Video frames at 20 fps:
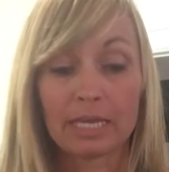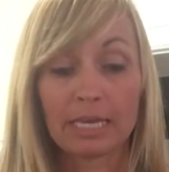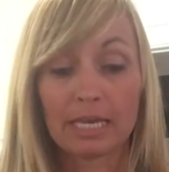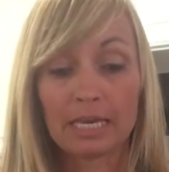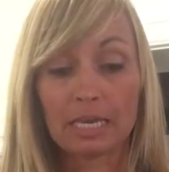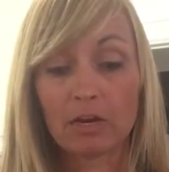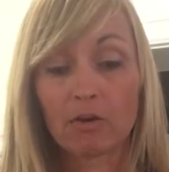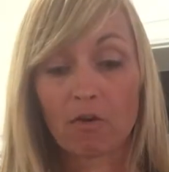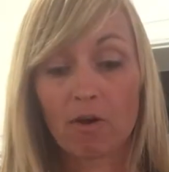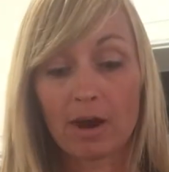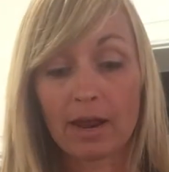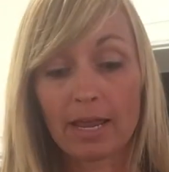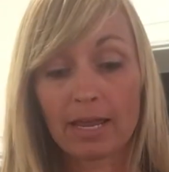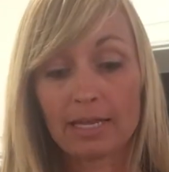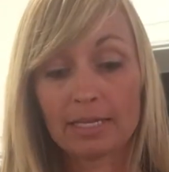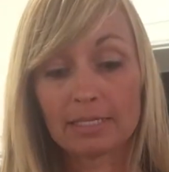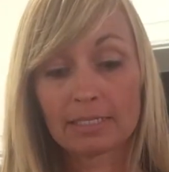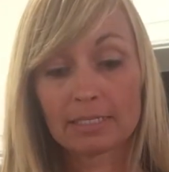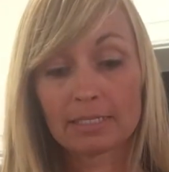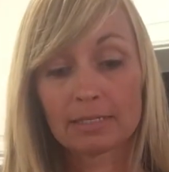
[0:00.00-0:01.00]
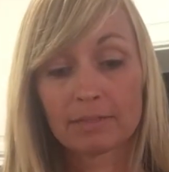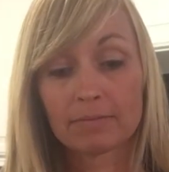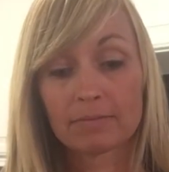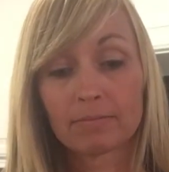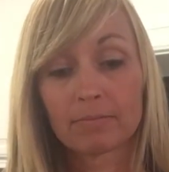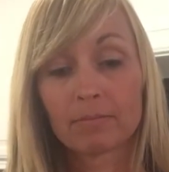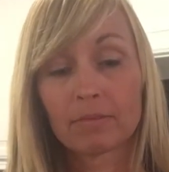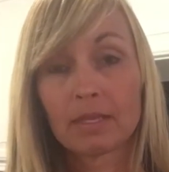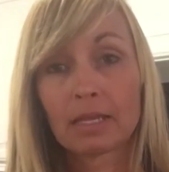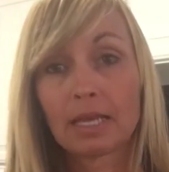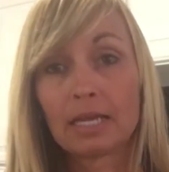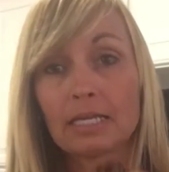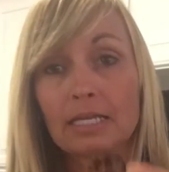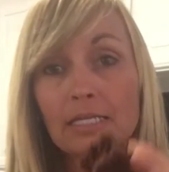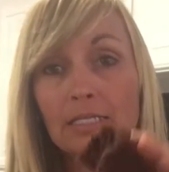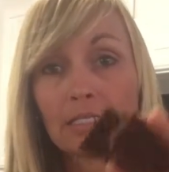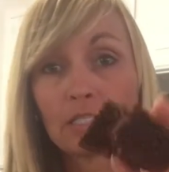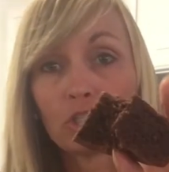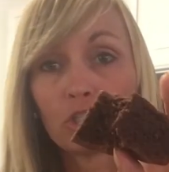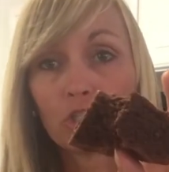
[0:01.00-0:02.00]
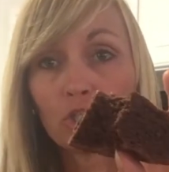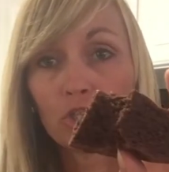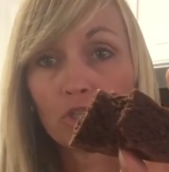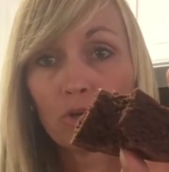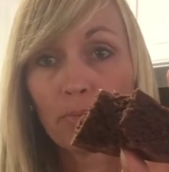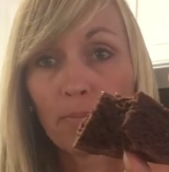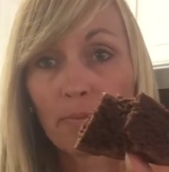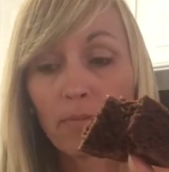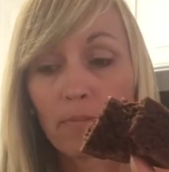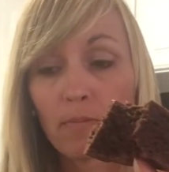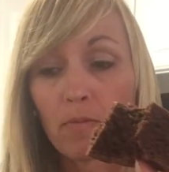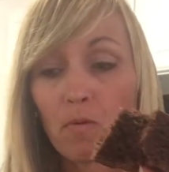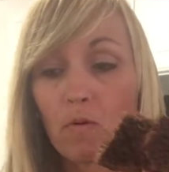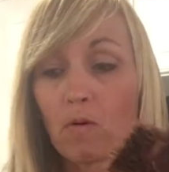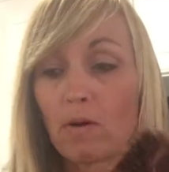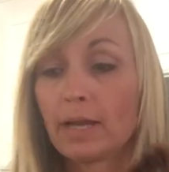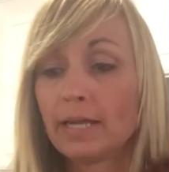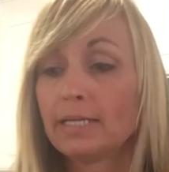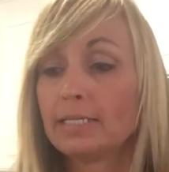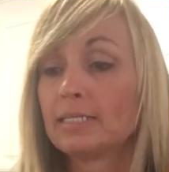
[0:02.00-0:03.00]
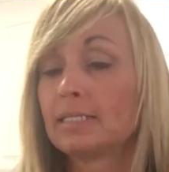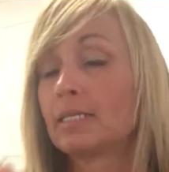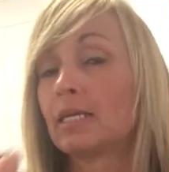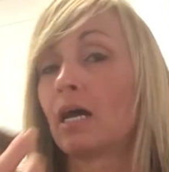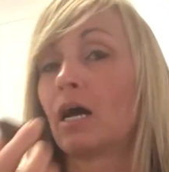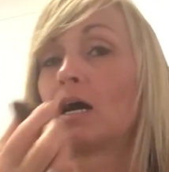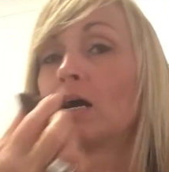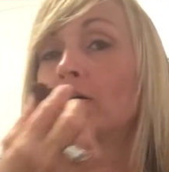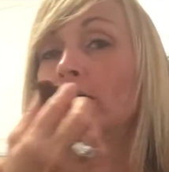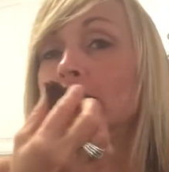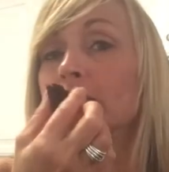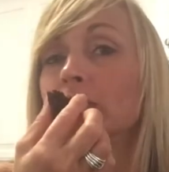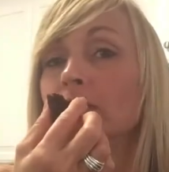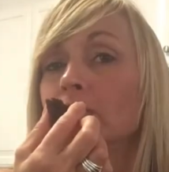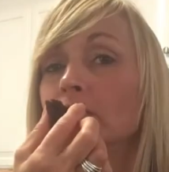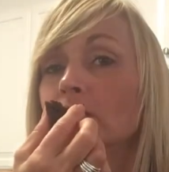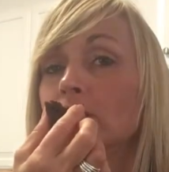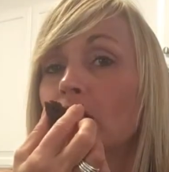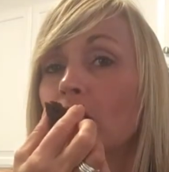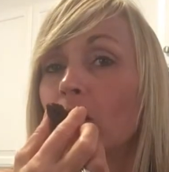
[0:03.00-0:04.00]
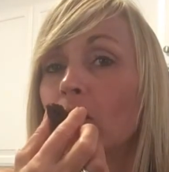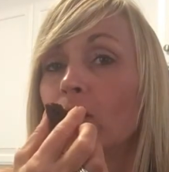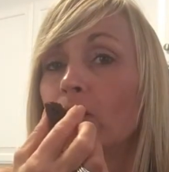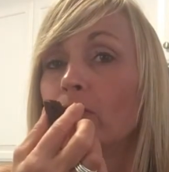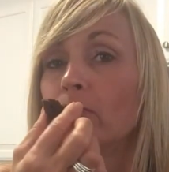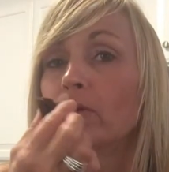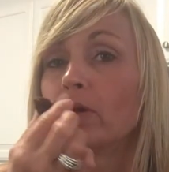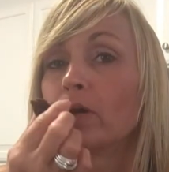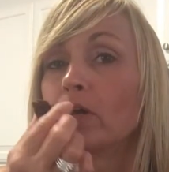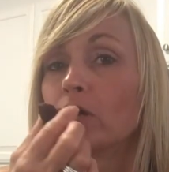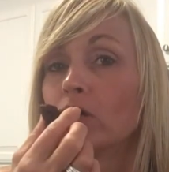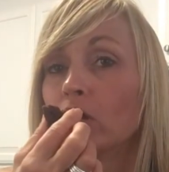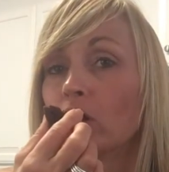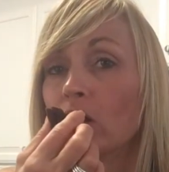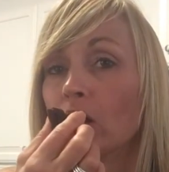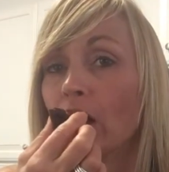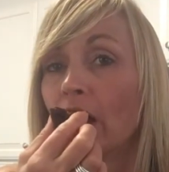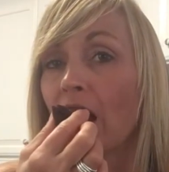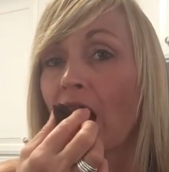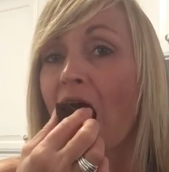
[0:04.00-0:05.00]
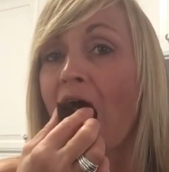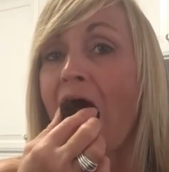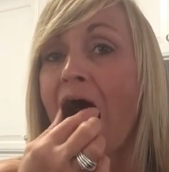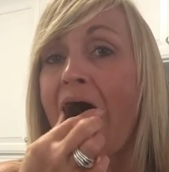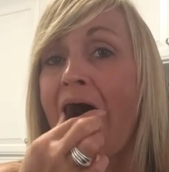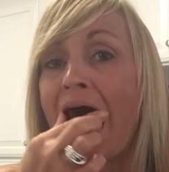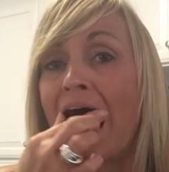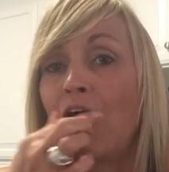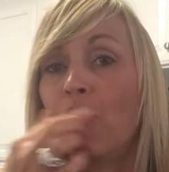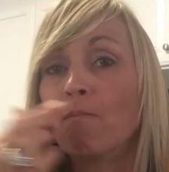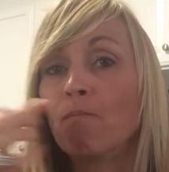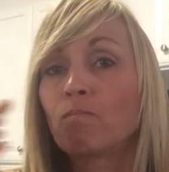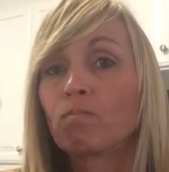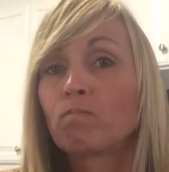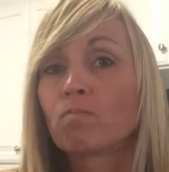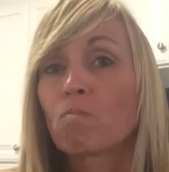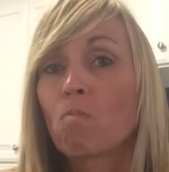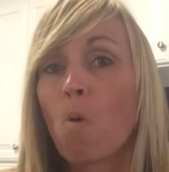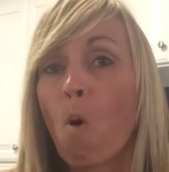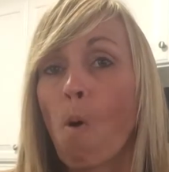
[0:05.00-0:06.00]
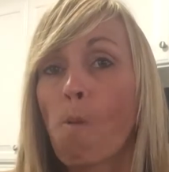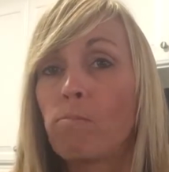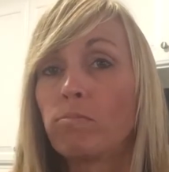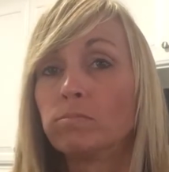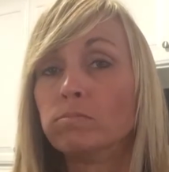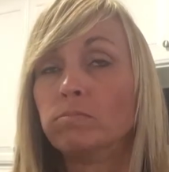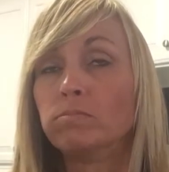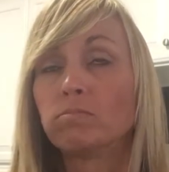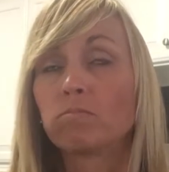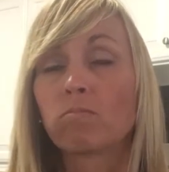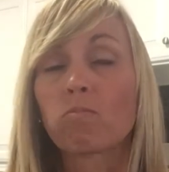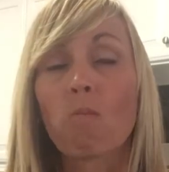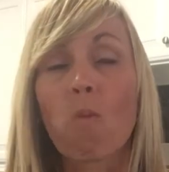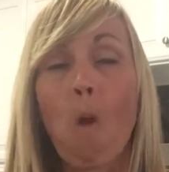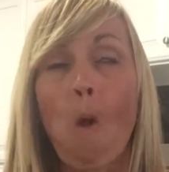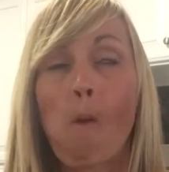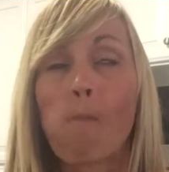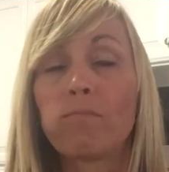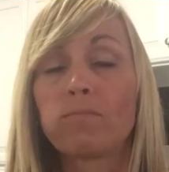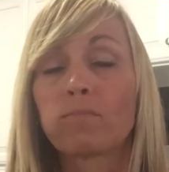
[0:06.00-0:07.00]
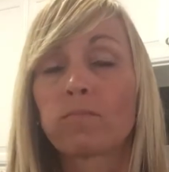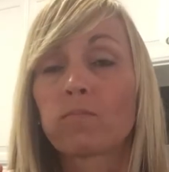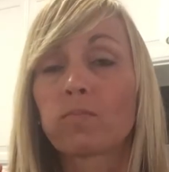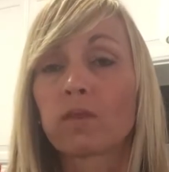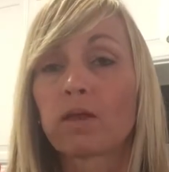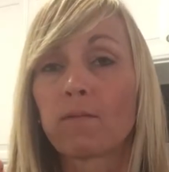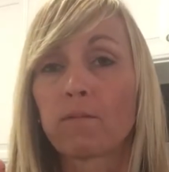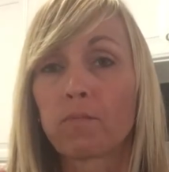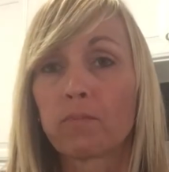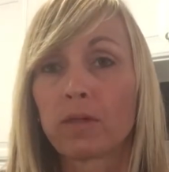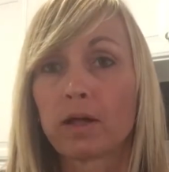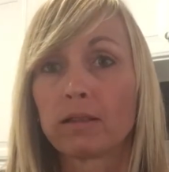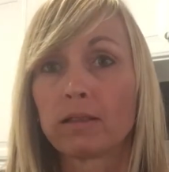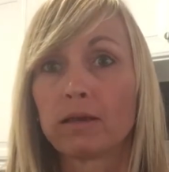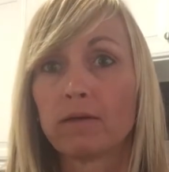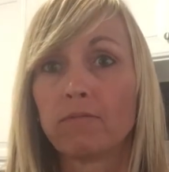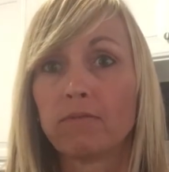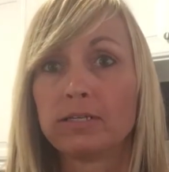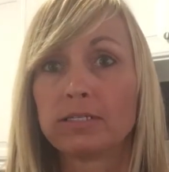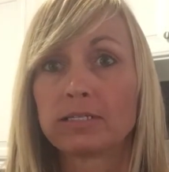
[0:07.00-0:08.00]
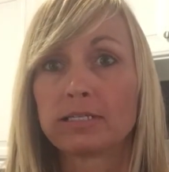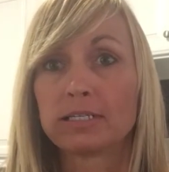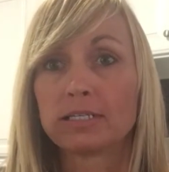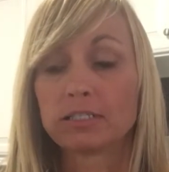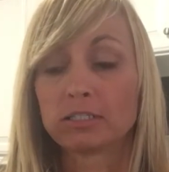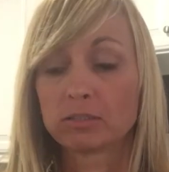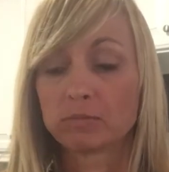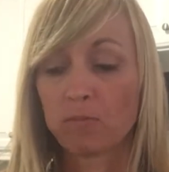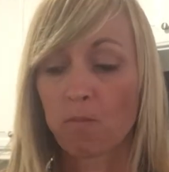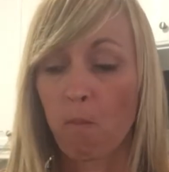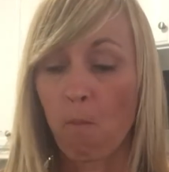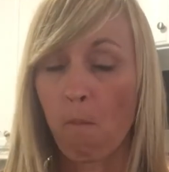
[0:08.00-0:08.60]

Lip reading: any grains. It's super moist. Oh, it's so good. I love these things.